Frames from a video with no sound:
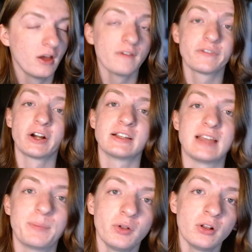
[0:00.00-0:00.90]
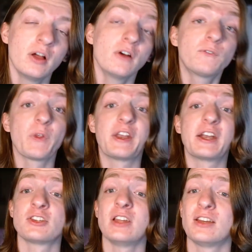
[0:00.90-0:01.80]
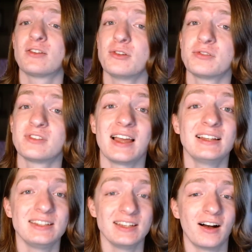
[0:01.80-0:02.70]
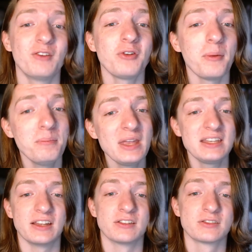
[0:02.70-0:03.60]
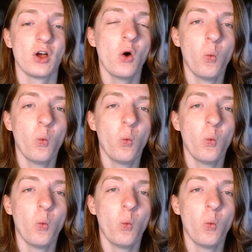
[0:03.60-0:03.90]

For example, fourth edition introduced the idea of minions,